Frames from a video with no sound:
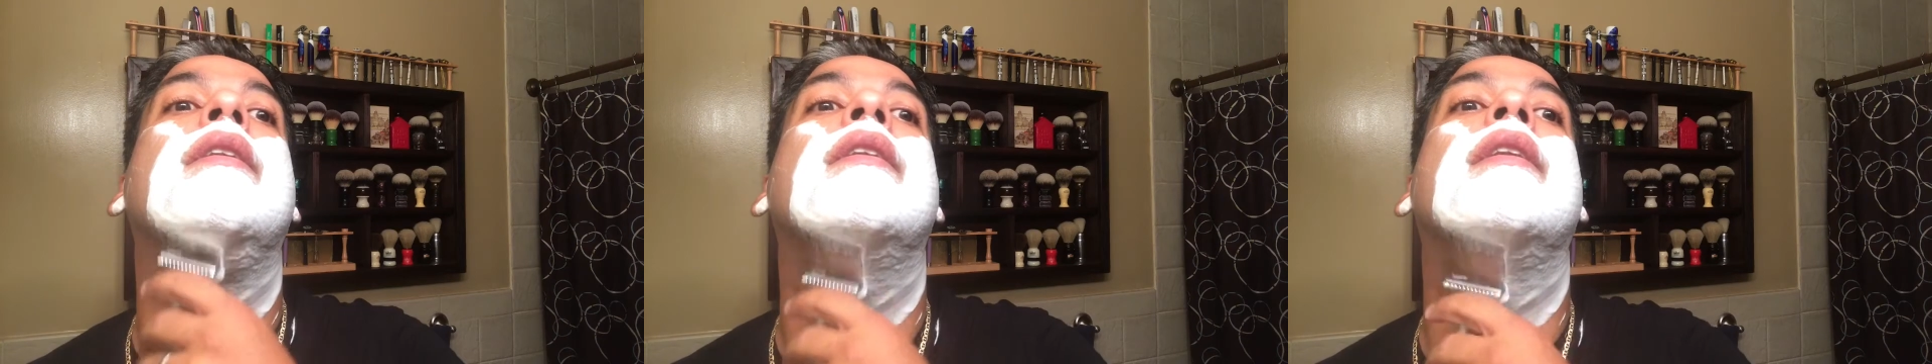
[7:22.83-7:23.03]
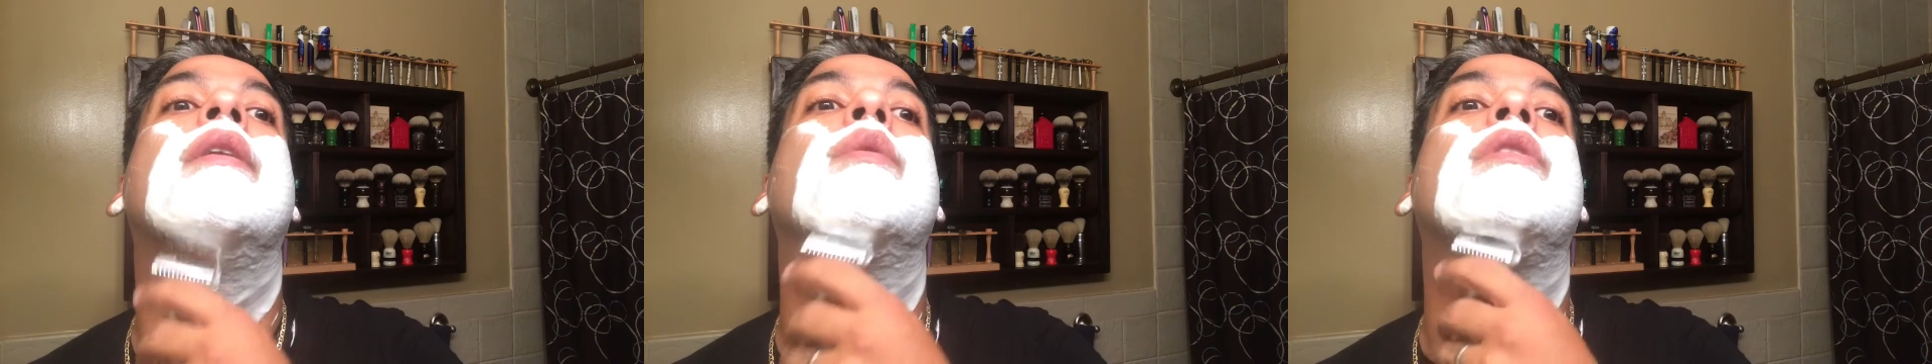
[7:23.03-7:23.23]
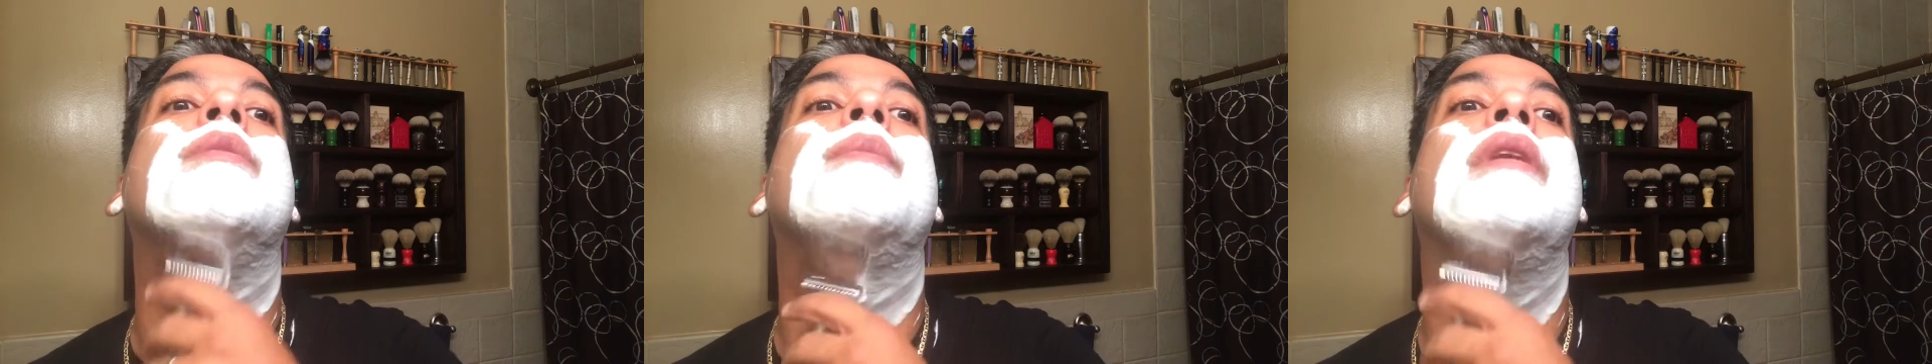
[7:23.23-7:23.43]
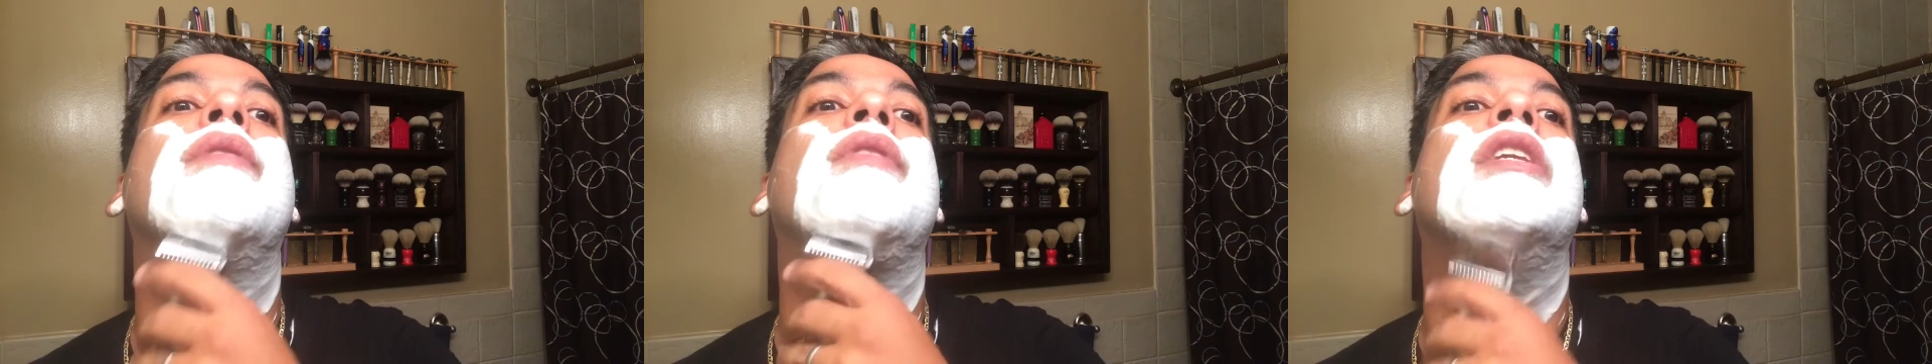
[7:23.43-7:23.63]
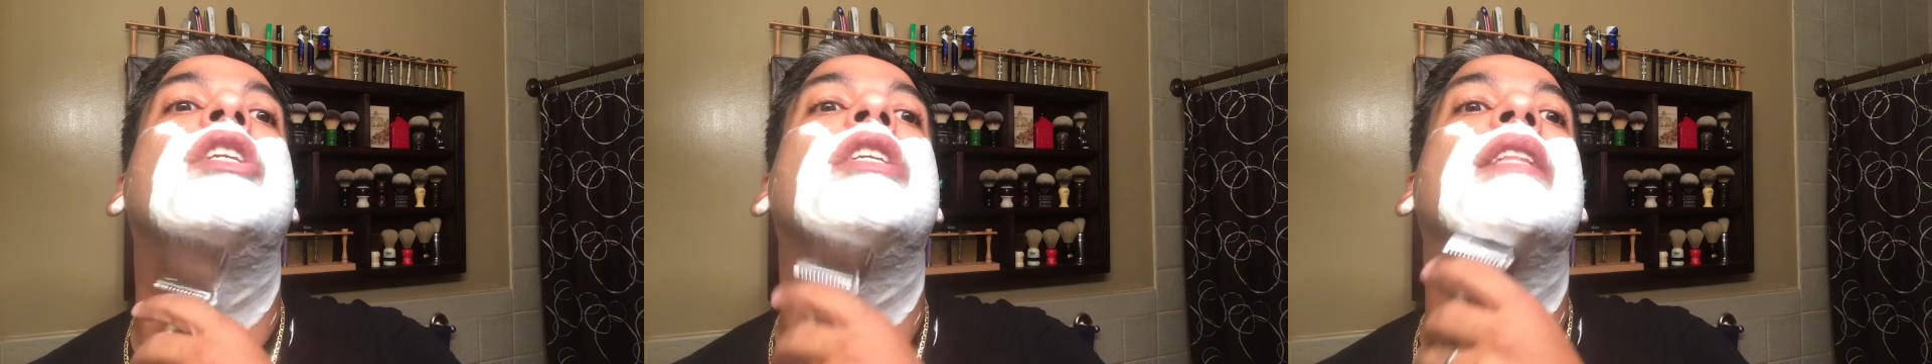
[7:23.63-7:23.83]
it was me
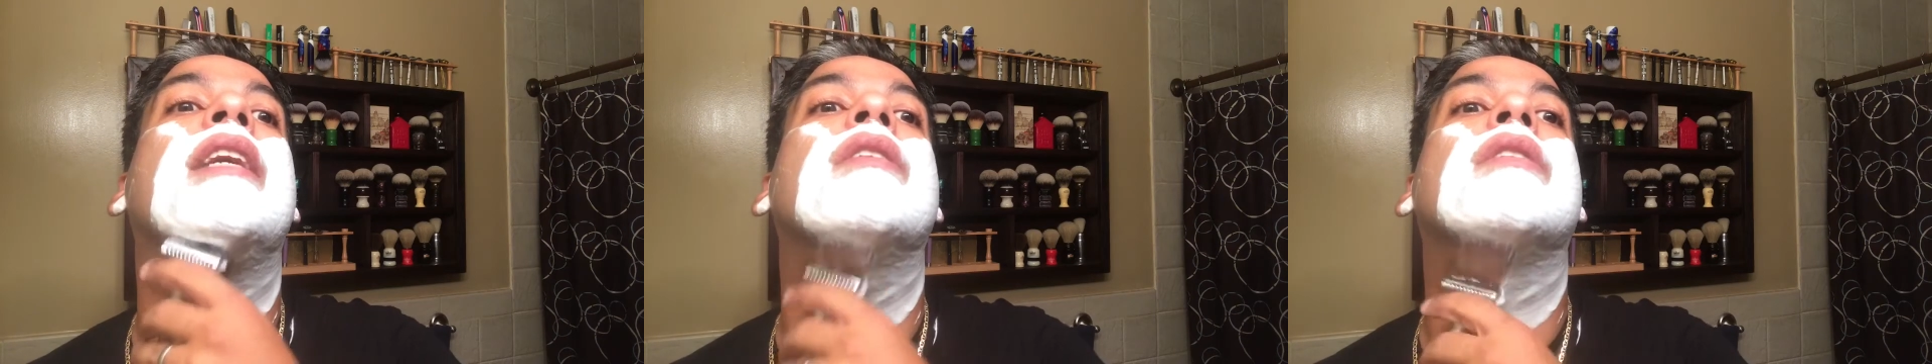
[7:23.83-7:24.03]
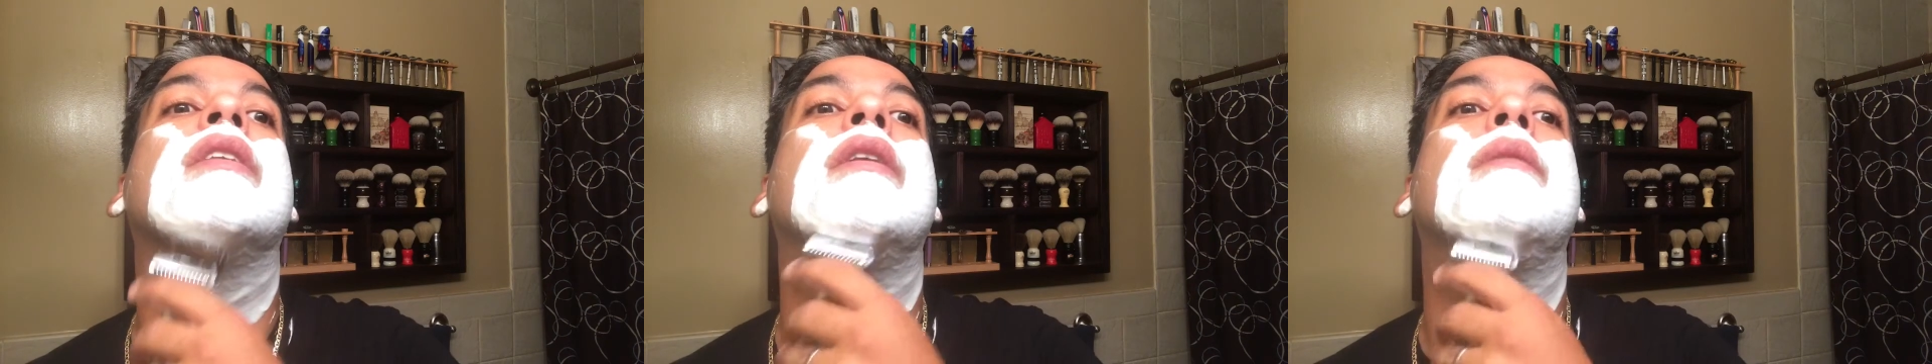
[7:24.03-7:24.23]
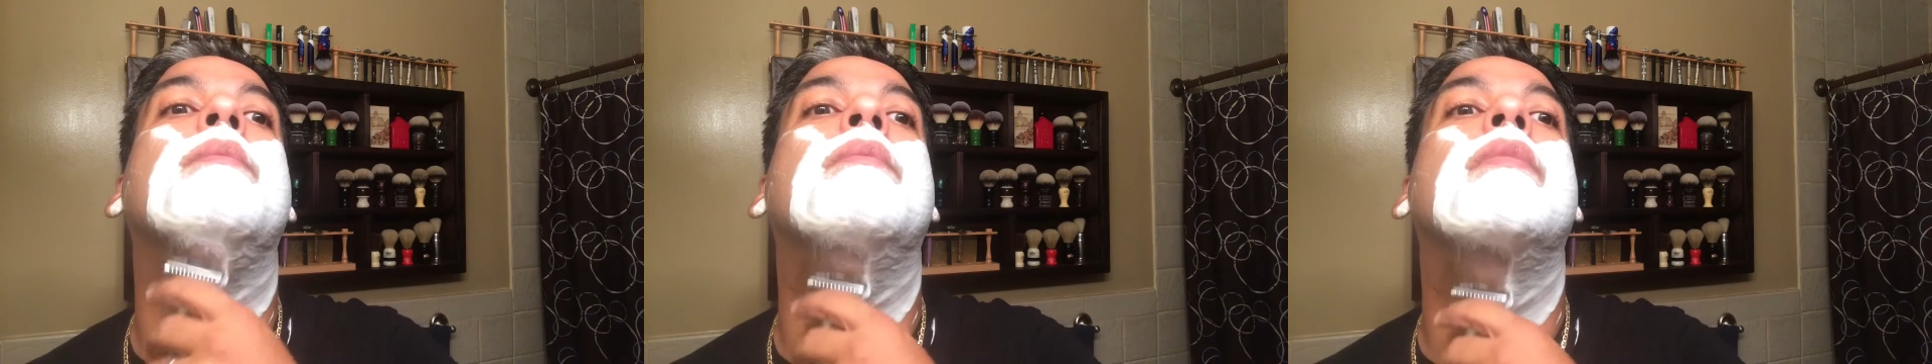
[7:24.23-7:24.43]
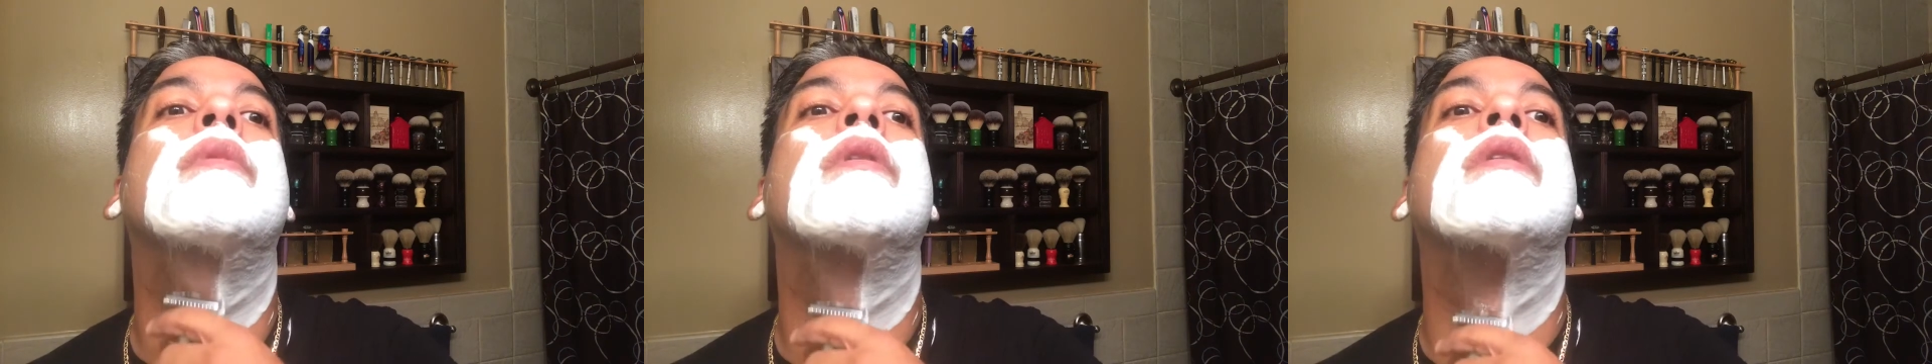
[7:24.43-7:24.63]
reaching out to him.